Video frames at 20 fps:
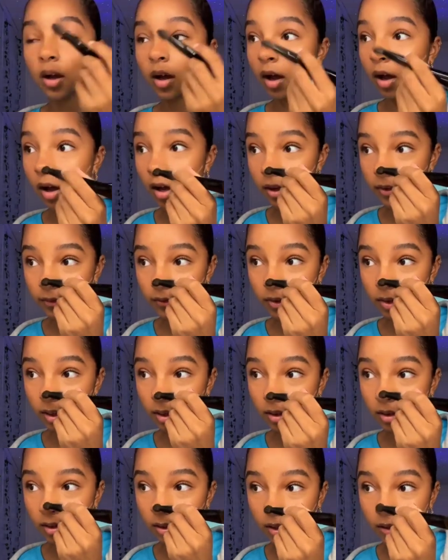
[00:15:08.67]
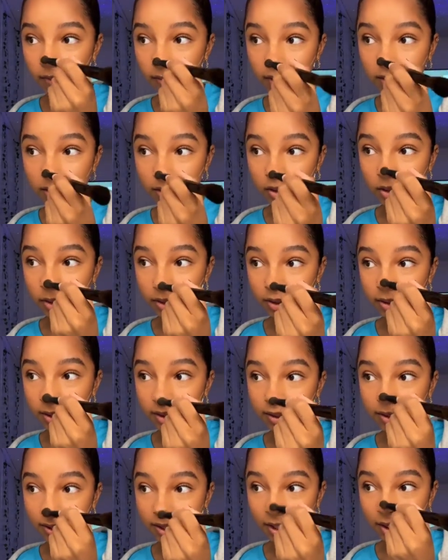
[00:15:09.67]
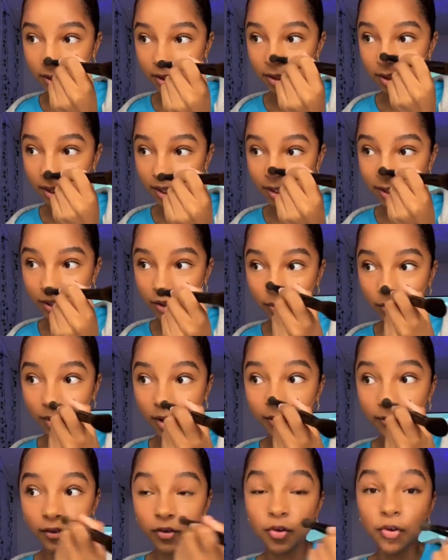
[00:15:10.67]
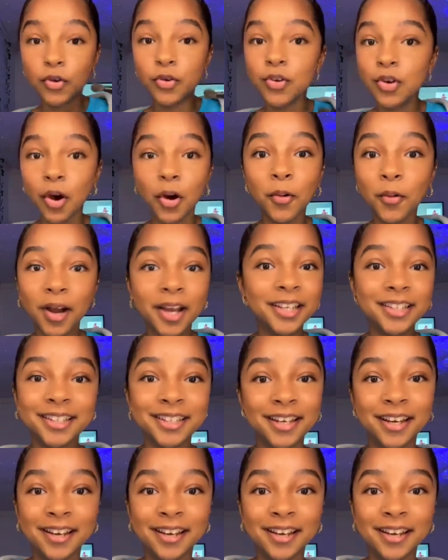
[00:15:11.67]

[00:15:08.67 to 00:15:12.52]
I freaking love this NARS concealer, like you have no idea.